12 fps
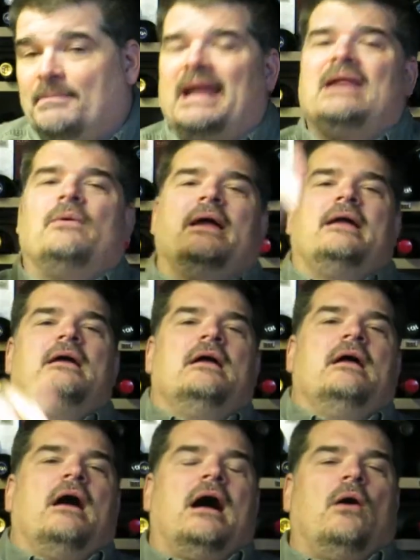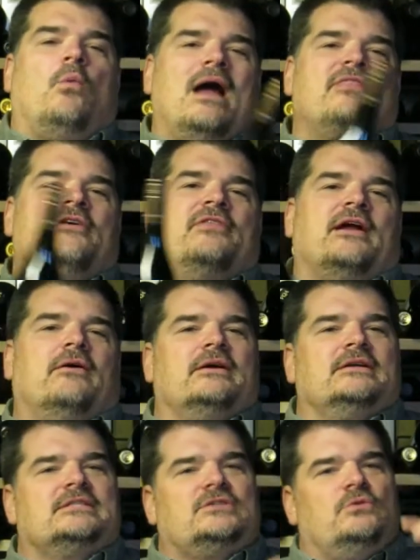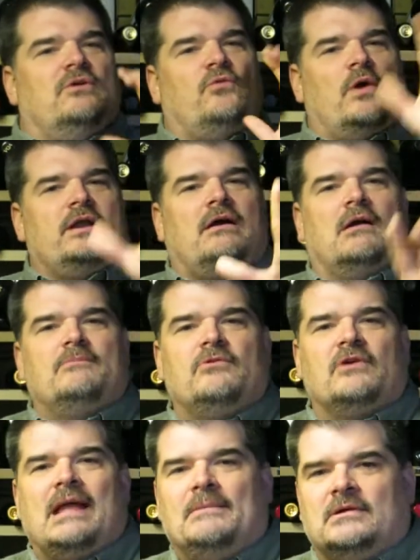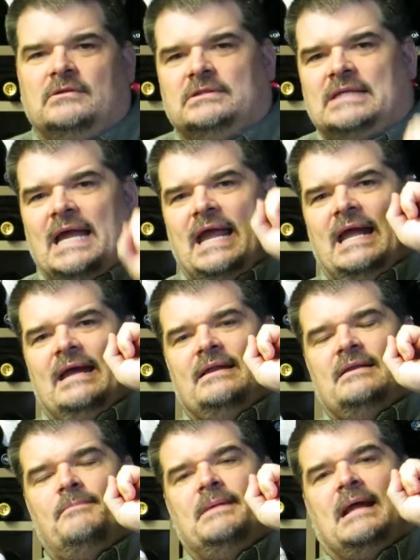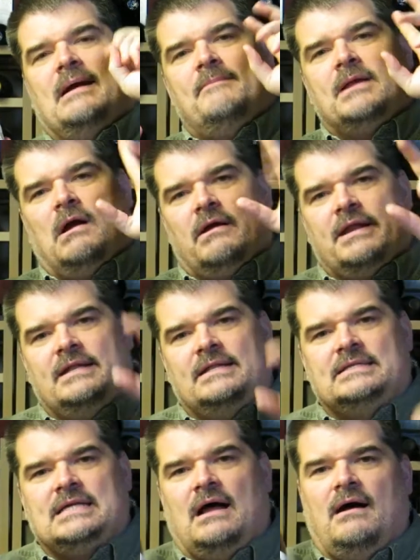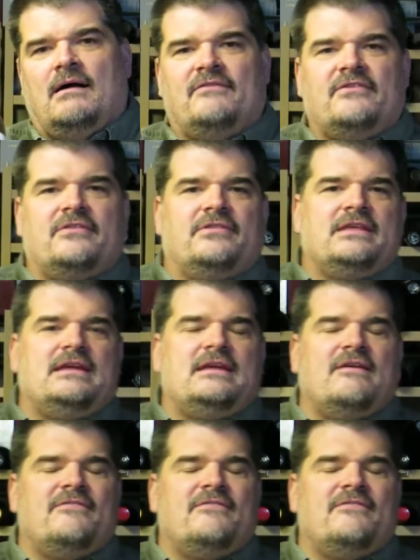But anyway, why they're there is to avoid harmful chemicals and become guardians of the